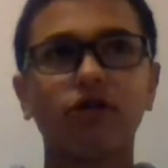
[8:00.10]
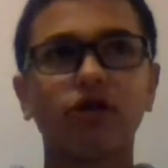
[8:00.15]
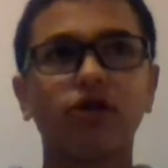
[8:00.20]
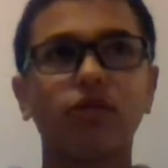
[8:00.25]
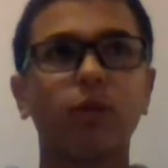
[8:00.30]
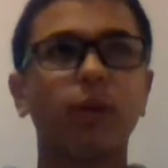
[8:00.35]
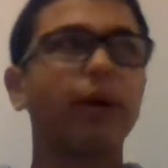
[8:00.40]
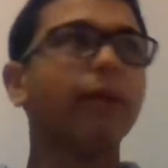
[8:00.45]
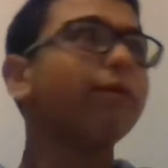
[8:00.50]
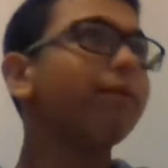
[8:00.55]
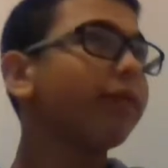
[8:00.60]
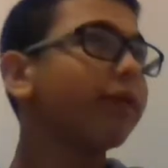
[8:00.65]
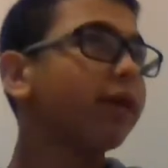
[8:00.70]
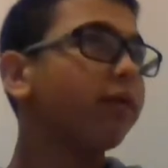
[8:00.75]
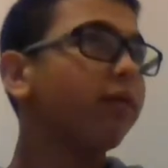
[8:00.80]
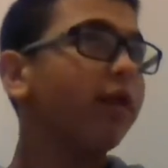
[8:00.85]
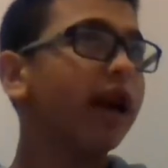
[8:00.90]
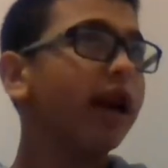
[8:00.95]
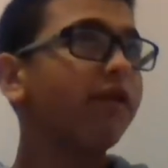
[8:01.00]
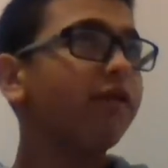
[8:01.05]
story.
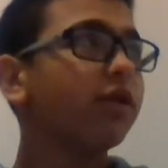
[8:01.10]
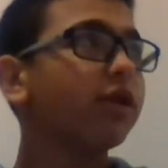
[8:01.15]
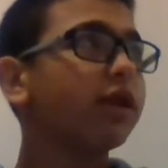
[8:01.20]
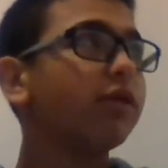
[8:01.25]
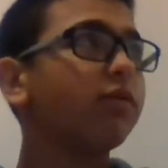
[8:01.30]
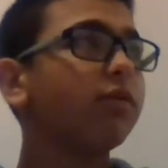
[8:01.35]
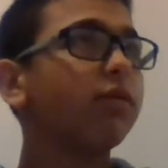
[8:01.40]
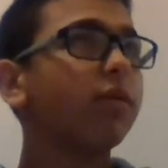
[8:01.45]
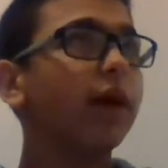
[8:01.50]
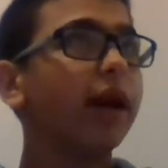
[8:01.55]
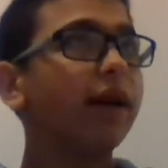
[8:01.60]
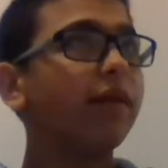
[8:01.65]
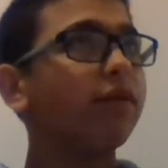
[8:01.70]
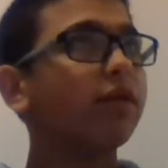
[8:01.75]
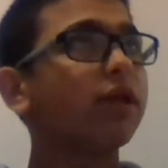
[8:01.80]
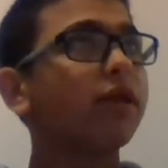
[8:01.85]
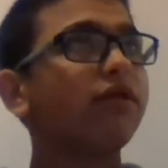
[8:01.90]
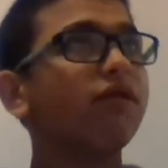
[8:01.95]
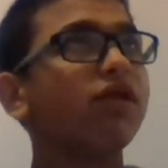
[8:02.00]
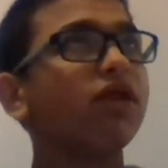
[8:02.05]
Whenever
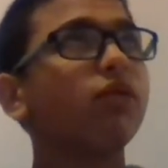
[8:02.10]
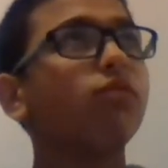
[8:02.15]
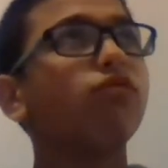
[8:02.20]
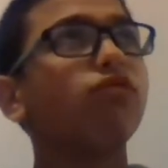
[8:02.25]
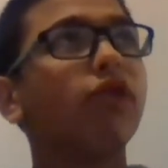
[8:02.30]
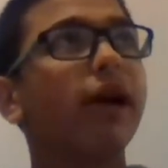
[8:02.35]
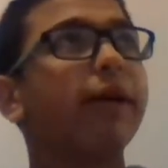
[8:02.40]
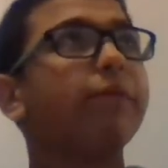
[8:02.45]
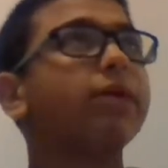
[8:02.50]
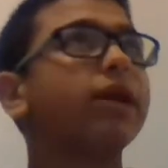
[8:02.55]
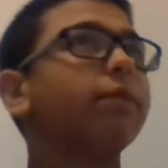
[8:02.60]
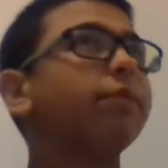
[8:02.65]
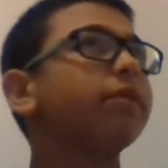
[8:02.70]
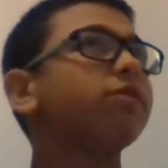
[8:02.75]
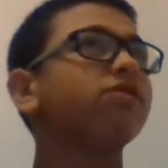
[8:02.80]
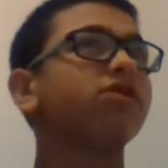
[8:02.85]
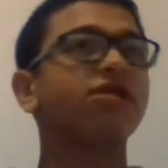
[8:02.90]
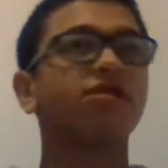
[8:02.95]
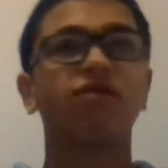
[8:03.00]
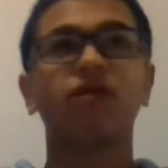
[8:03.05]
the film ramped up, it
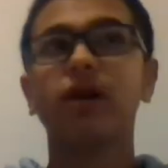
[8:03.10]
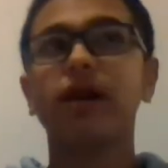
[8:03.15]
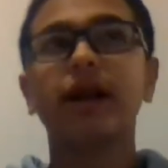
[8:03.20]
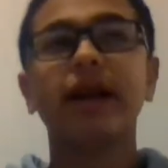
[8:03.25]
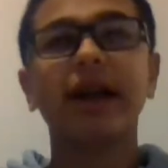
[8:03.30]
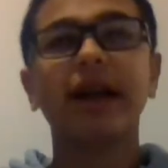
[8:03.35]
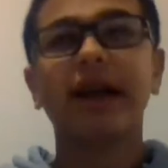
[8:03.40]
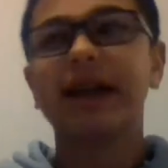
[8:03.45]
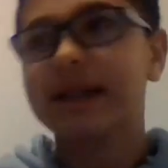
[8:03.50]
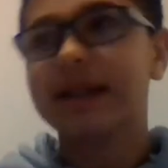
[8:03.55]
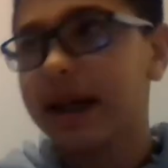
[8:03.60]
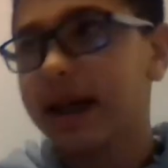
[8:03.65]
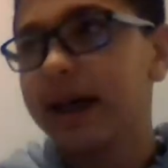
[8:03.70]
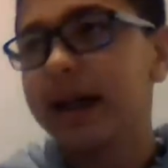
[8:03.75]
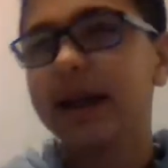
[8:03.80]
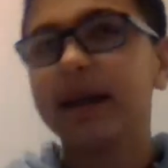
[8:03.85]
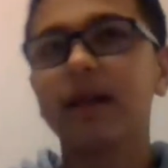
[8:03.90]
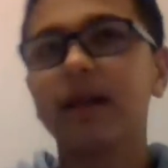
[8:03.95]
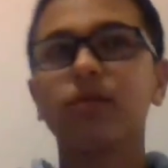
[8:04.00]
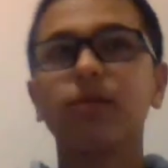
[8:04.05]
was fun and
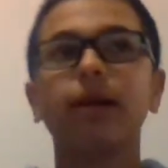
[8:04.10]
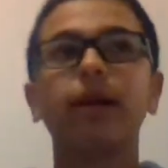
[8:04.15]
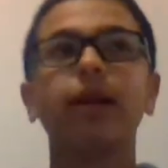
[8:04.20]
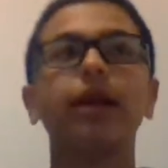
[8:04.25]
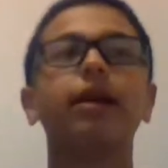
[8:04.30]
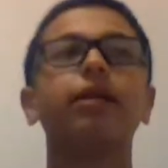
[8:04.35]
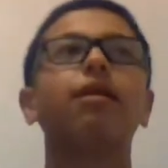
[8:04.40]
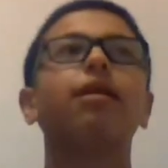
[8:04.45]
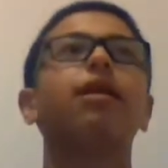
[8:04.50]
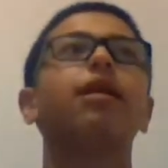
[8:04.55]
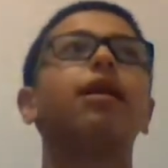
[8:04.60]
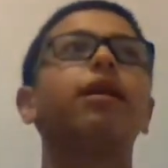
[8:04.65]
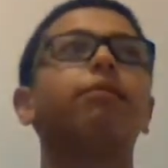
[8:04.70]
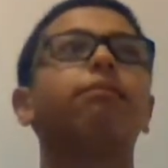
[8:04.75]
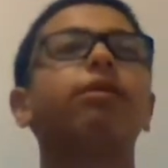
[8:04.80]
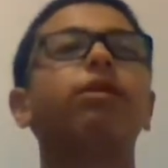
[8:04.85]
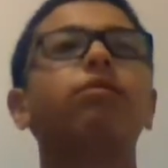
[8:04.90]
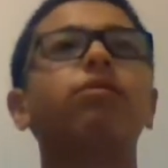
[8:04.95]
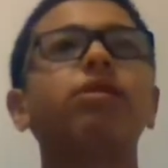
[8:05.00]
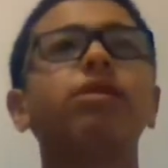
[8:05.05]
exciting and thrilling.
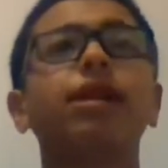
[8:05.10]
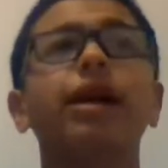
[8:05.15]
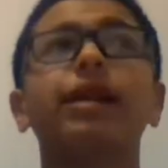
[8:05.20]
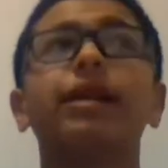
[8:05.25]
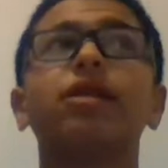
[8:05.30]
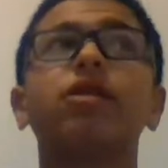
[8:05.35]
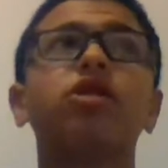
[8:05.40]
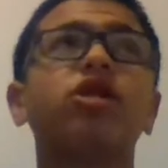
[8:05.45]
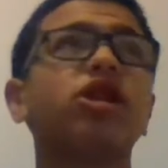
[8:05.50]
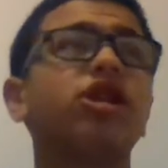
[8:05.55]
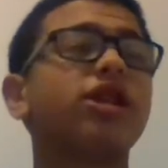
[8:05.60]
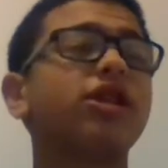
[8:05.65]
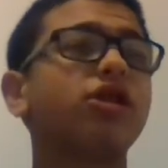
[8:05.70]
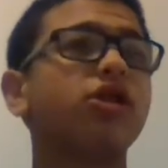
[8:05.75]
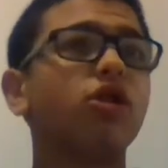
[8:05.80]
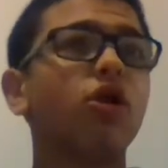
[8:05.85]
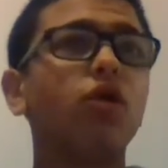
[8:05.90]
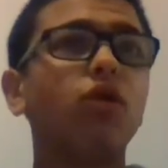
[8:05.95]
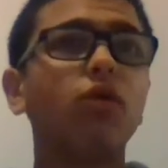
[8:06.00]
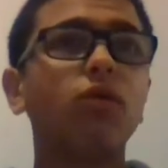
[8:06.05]
But it was like, there's just
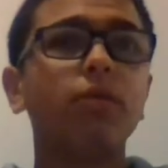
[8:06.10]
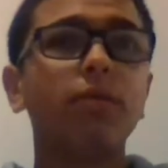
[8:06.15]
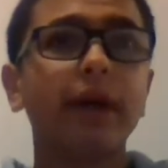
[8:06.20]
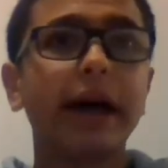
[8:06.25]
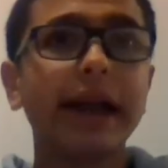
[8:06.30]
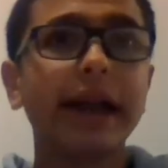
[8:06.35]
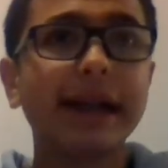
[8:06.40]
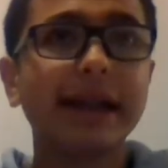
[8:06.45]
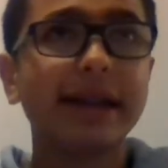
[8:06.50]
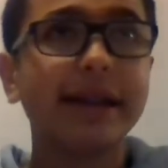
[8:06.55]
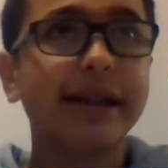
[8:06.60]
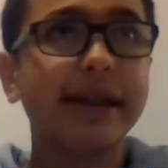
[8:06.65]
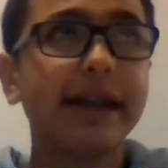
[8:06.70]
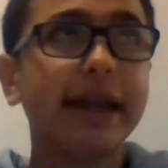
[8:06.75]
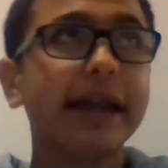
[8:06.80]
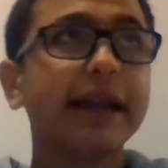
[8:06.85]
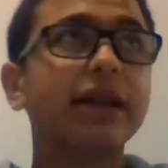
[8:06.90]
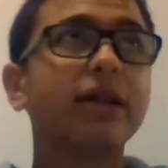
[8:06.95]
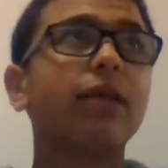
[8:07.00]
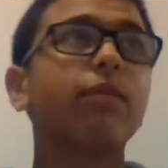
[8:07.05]
so many
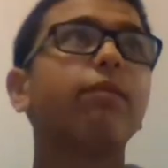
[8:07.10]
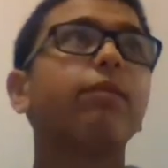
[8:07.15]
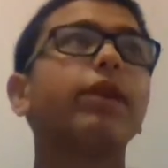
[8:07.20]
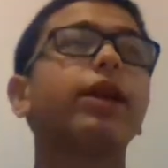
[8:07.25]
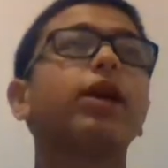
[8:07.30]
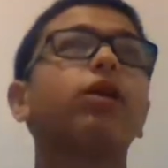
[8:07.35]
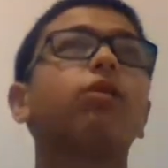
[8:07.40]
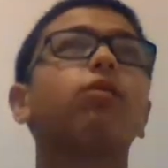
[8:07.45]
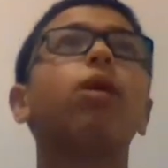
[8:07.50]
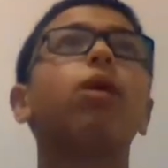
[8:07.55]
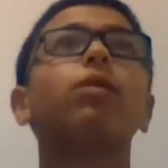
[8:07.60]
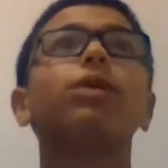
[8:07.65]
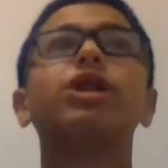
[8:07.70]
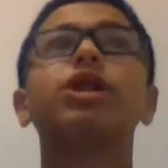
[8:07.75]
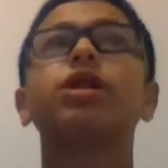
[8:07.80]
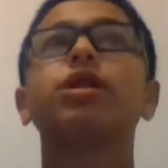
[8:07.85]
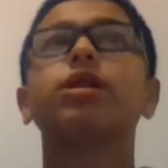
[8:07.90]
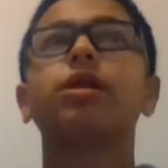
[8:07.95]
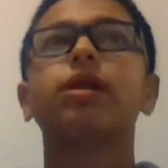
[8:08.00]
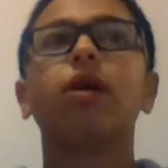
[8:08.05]
scenes where it was
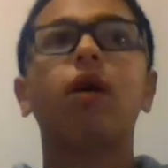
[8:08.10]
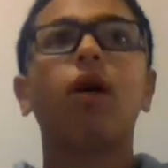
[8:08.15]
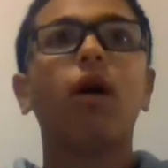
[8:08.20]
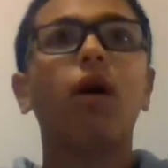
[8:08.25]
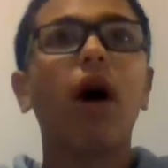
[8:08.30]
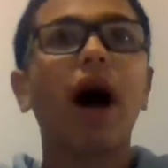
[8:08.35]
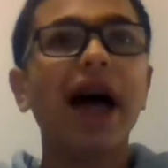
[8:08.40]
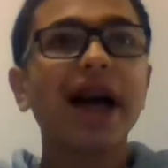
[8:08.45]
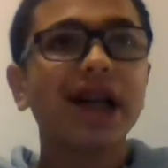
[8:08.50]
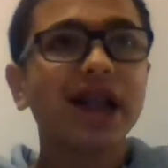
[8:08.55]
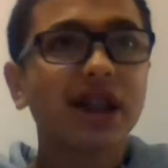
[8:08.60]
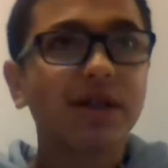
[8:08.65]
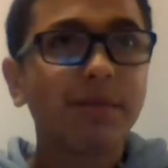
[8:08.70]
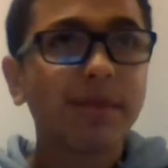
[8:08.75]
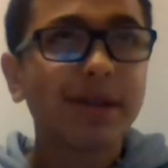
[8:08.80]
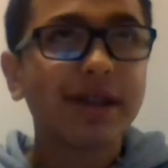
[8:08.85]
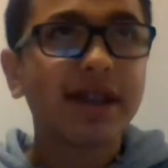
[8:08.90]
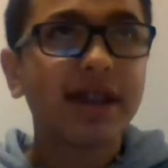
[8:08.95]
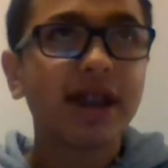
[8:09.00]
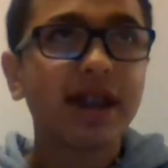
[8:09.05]
just
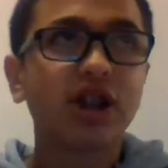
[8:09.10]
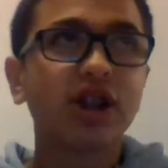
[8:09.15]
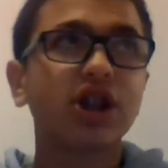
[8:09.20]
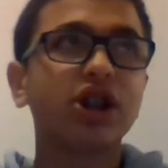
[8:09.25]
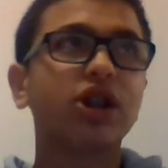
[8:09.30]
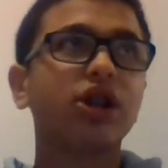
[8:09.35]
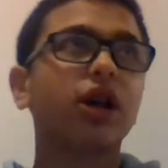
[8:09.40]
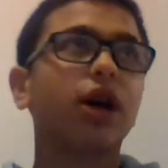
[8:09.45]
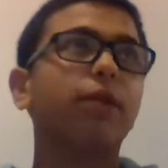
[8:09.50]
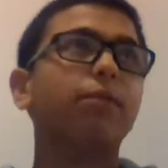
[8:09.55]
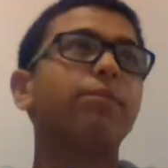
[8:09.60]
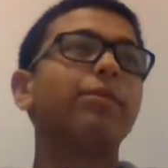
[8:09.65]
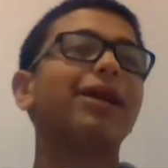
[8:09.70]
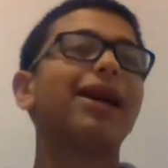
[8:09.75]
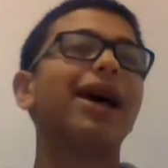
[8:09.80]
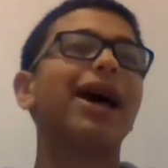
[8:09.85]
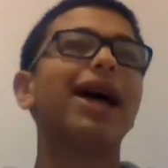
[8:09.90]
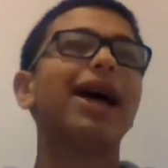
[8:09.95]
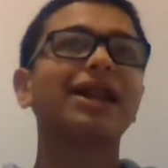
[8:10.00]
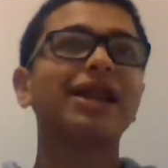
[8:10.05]
exposition dump, and
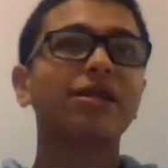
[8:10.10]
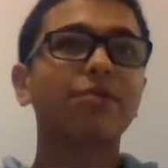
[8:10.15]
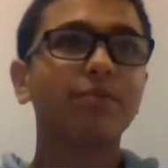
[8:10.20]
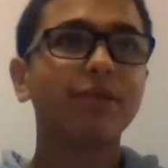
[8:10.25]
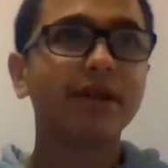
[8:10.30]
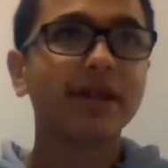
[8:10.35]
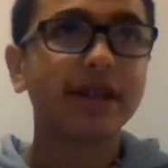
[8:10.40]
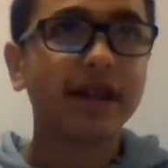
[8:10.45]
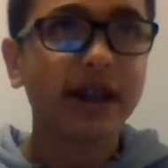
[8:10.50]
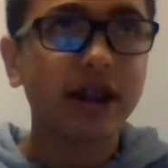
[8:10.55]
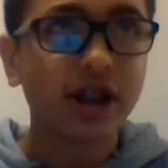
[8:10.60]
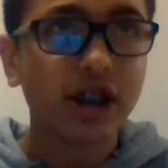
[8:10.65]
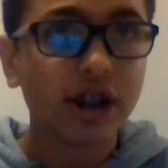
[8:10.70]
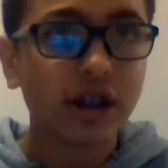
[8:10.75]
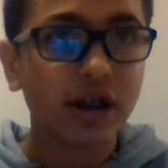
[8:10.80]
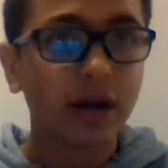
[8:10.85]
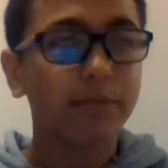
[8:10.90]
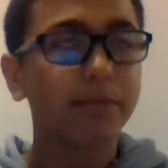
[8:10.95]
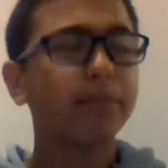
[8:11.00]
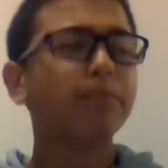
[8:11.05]

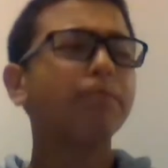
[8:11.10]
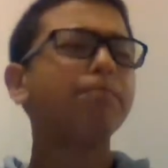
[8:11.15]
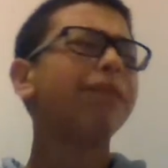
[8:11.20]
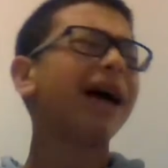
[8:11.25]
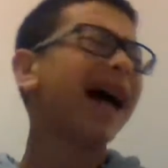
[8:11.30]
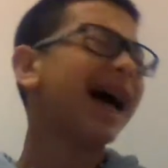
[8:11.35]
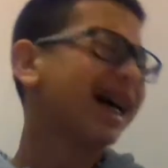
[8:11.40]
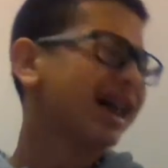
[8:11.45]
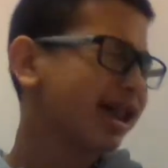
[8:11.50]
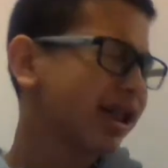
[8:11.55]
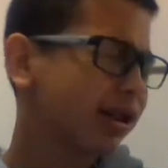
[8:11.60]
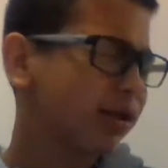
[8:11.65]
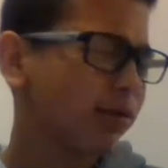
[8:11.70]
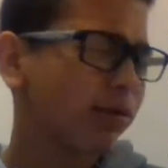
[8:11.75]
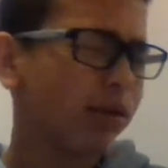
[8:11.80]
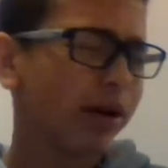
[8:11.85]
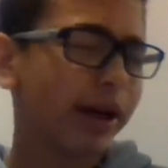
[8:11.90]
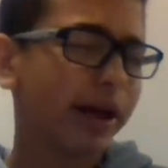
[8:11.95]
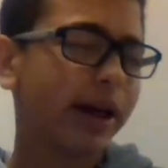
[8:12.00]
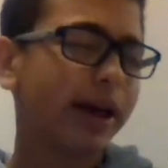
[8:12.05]

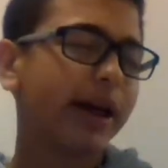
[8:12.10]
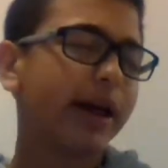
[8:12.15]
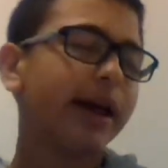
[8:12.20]
backstory.